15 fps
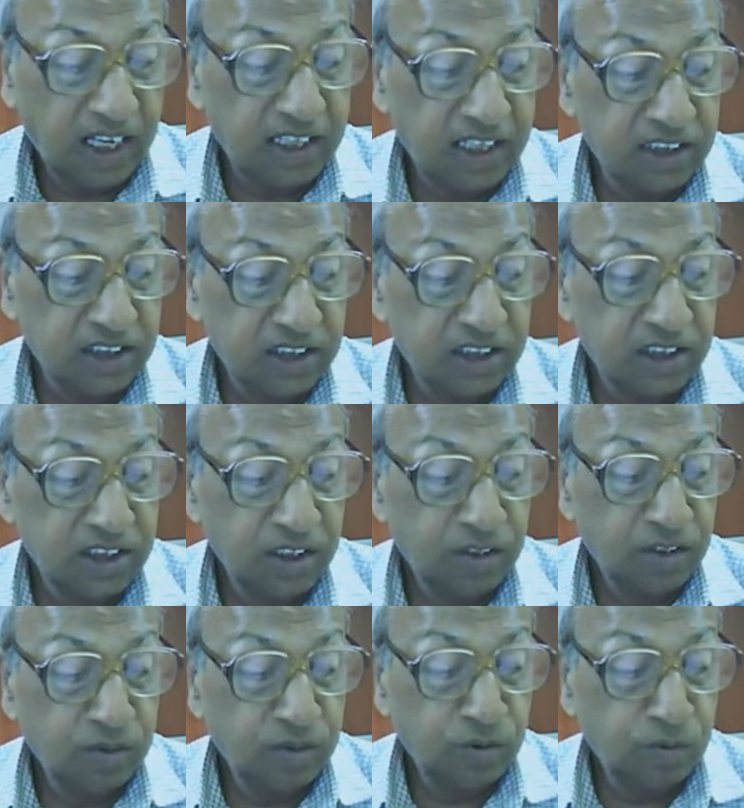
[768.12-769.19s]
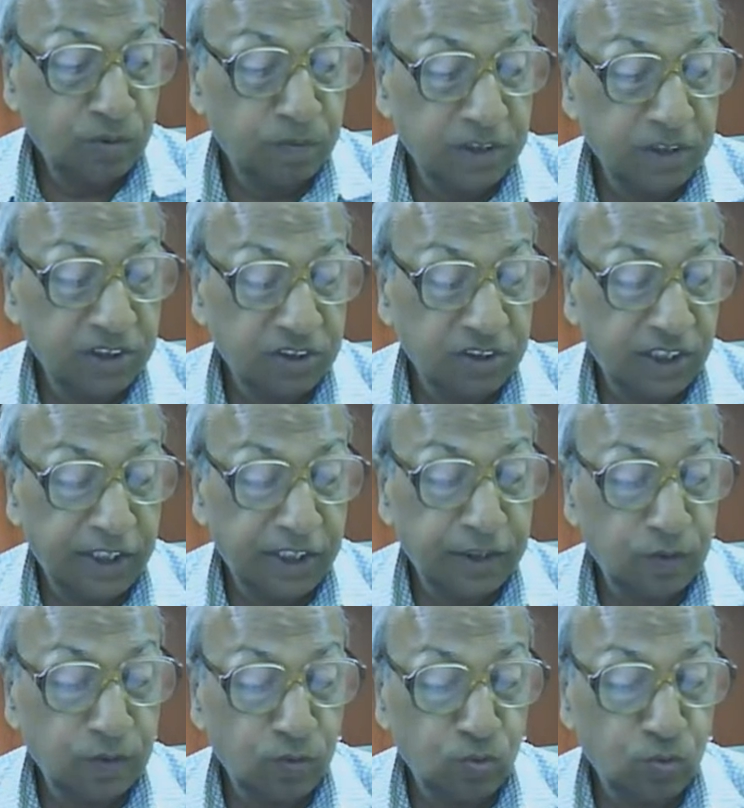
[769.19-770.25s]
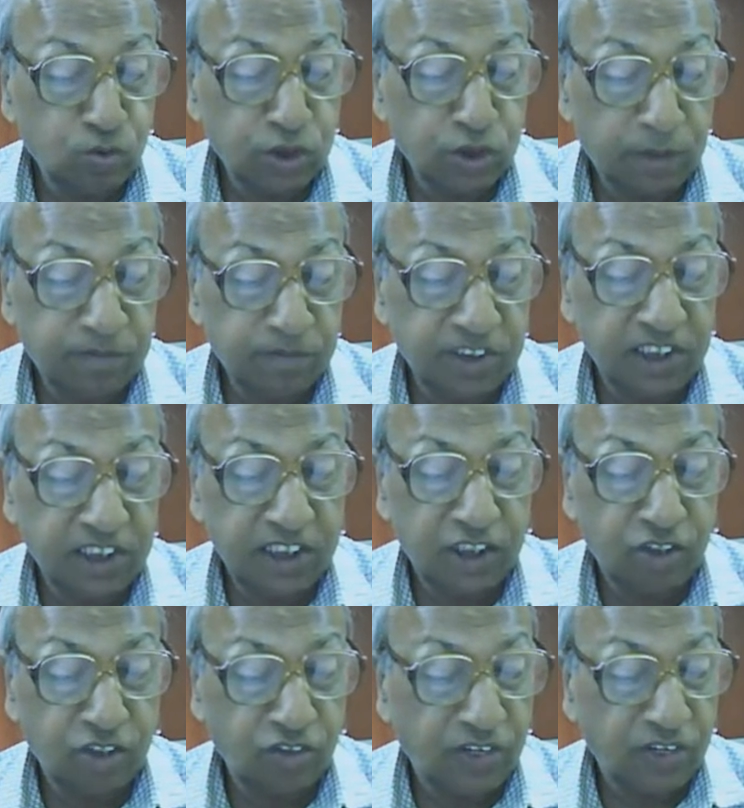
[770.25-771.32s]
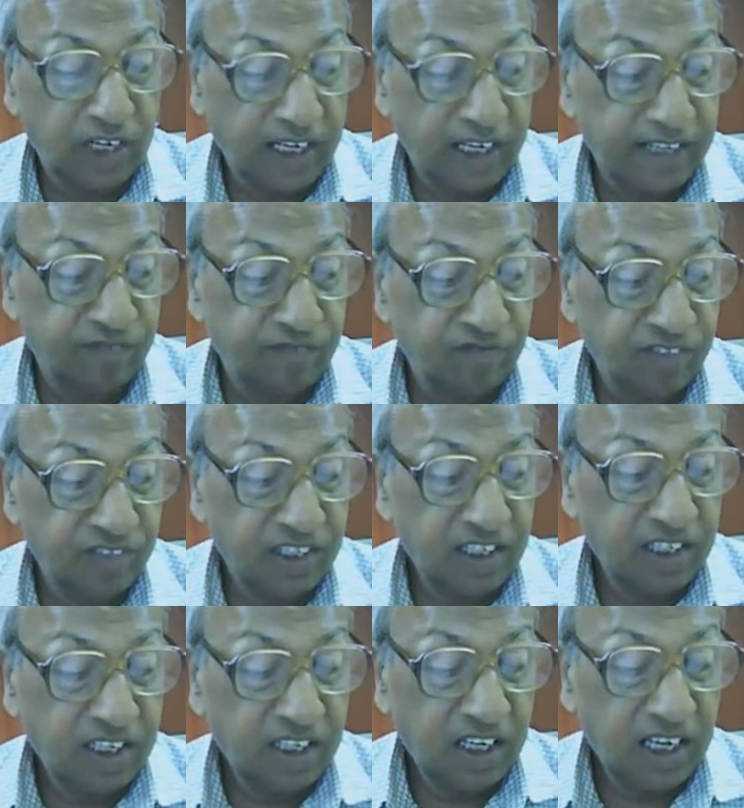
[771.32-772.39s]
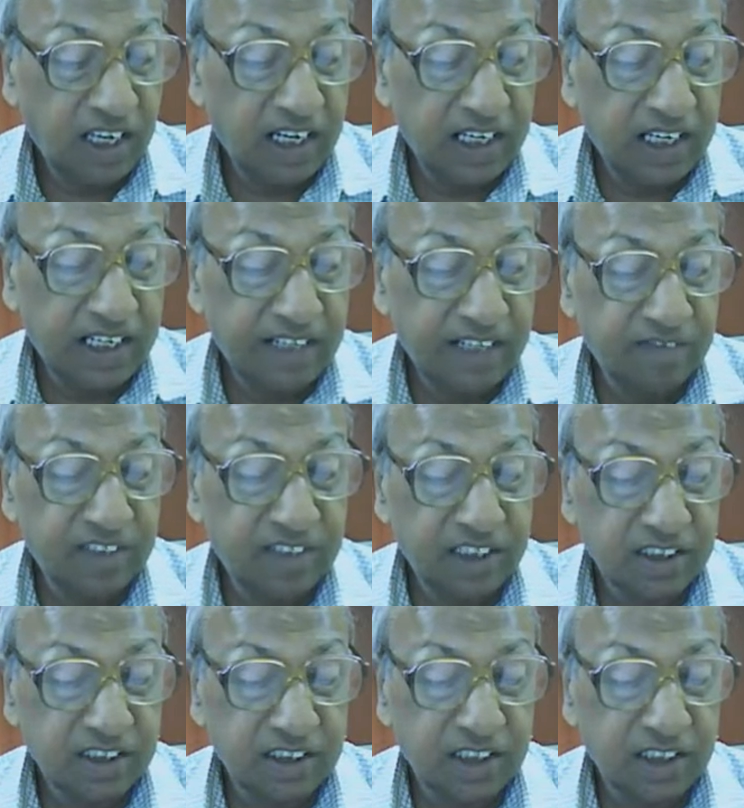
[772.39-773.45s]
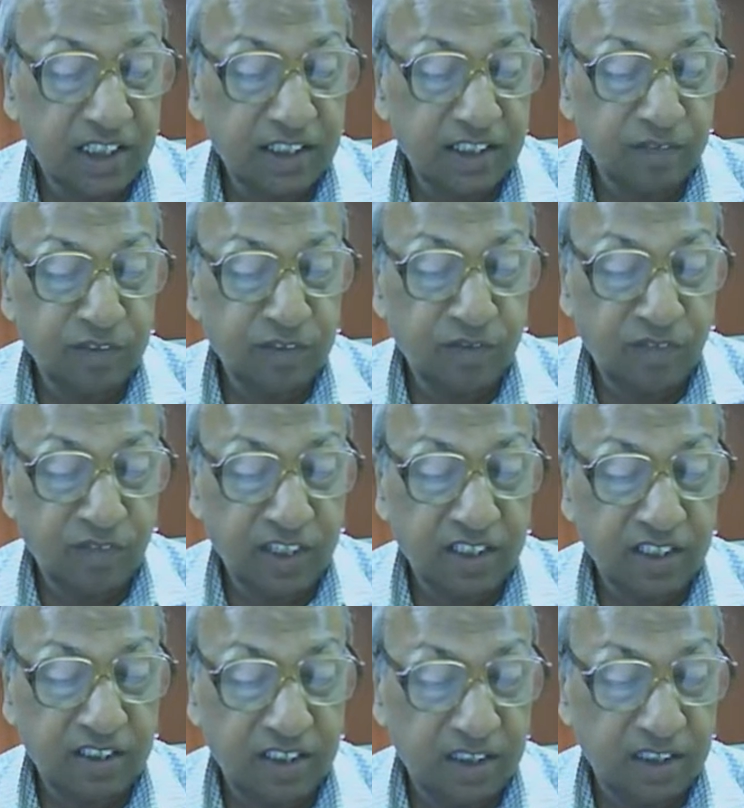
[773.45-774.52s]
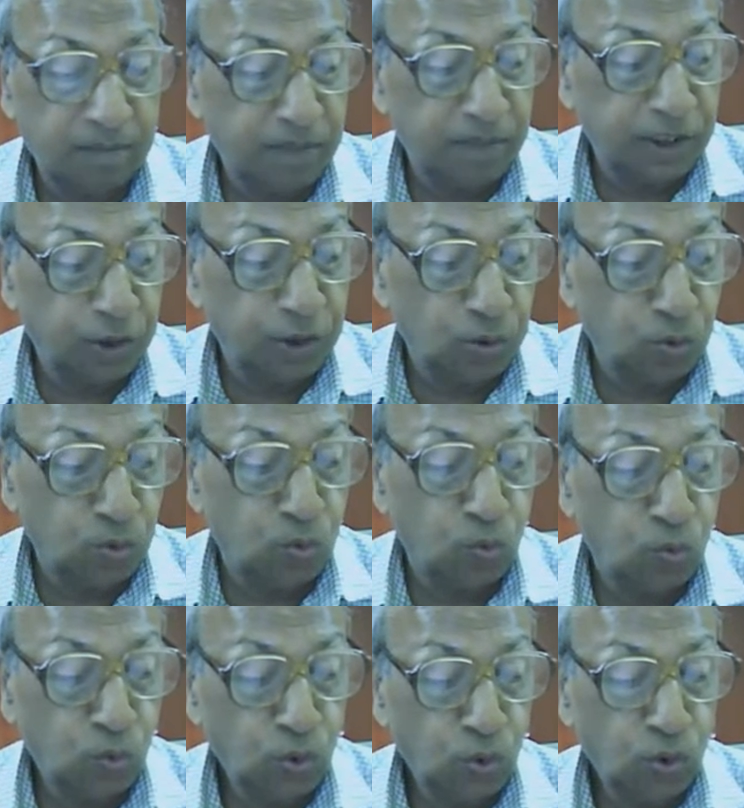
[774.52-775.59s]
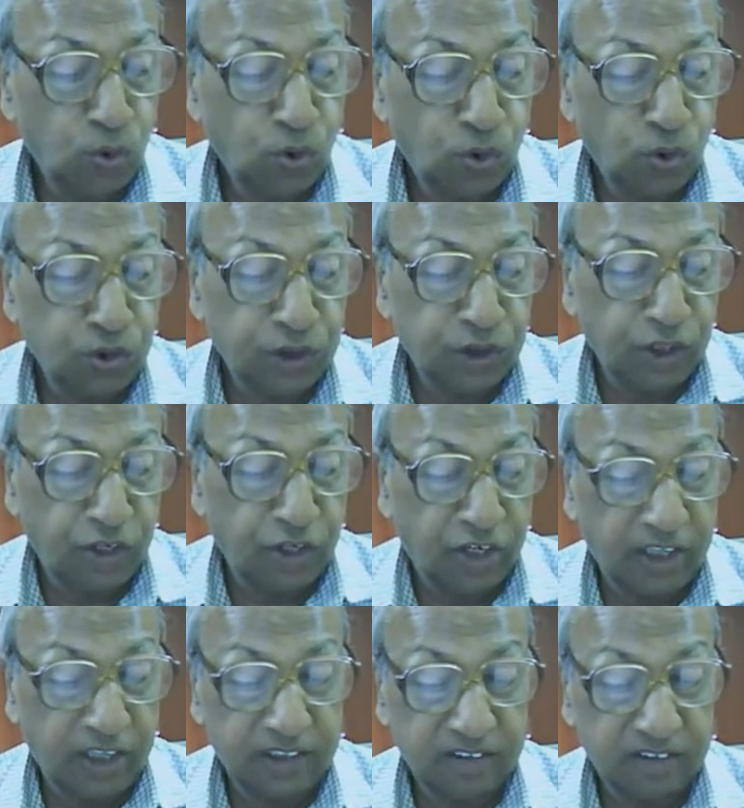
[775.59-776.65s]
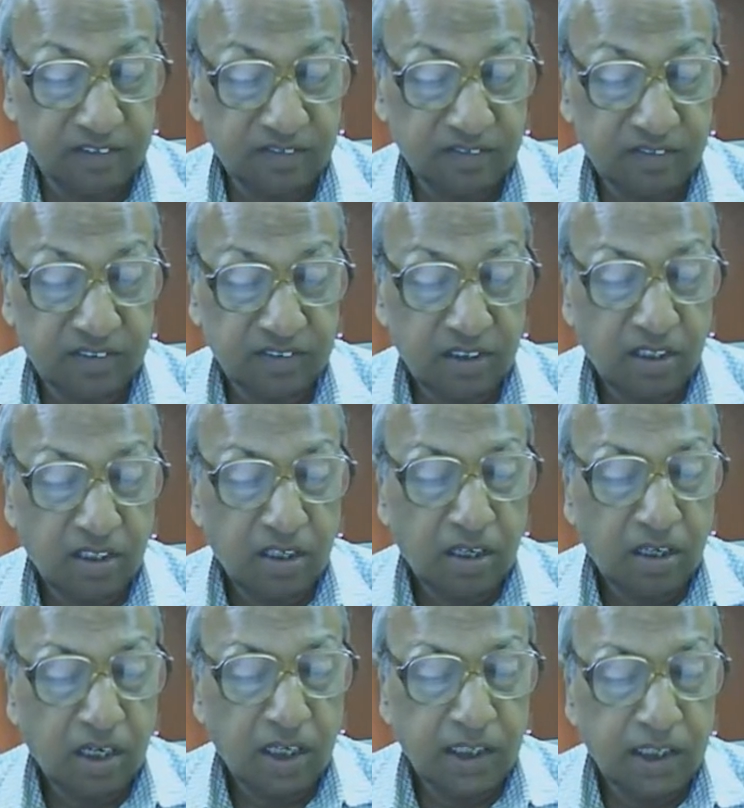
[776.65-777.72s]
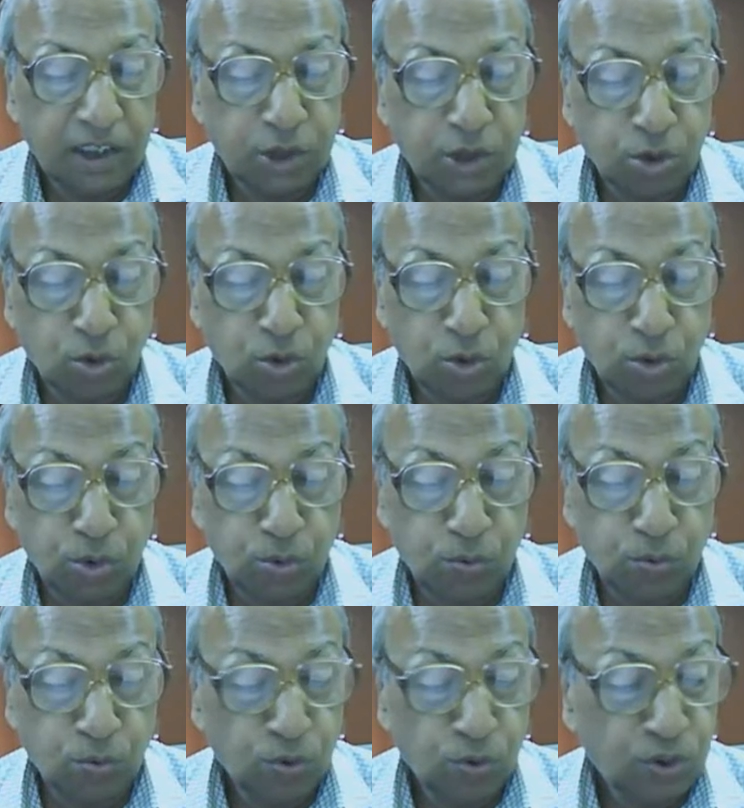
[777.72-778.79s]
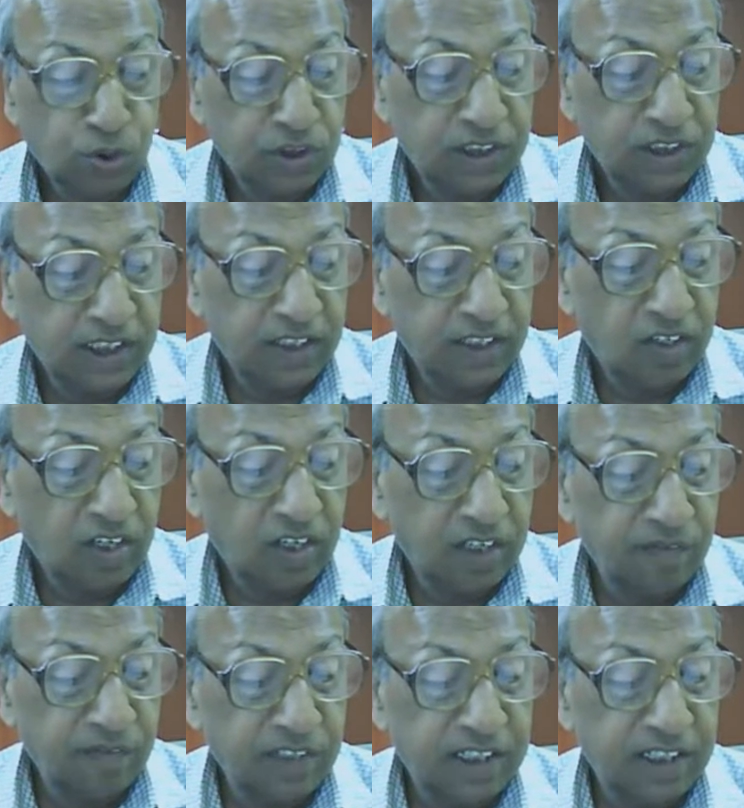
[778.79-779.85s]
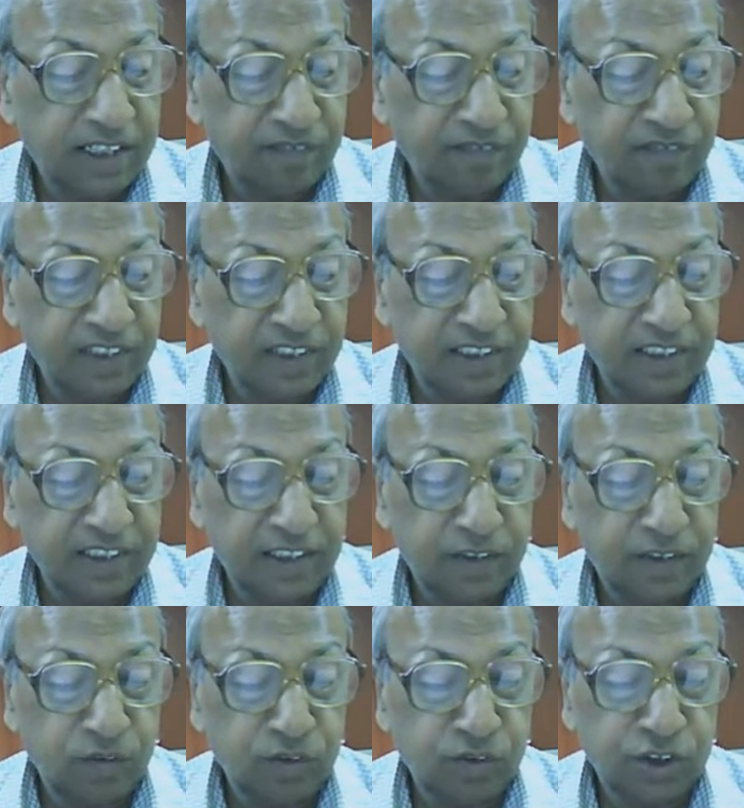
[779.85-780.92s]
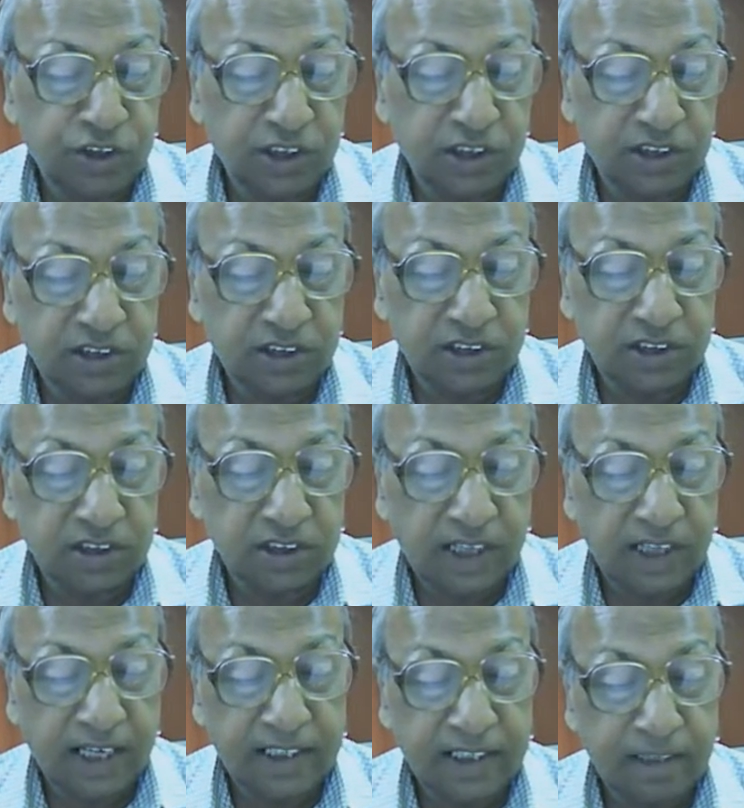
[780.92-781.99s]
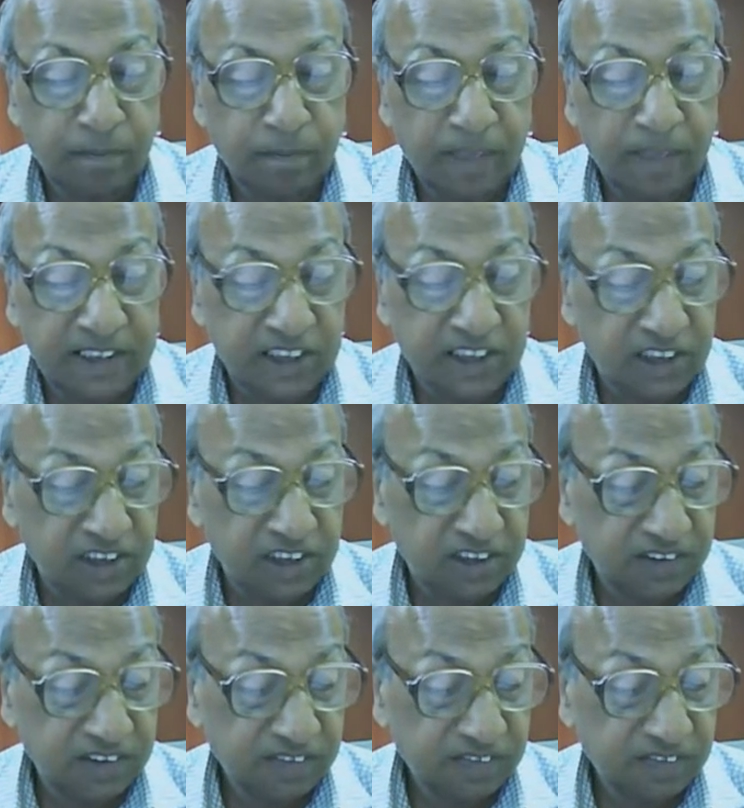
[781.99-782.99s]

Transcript: Hence, you must try to do something in your life and leave the result of the work done by you on the God. I assure you that God will definitely do the justice and the magic.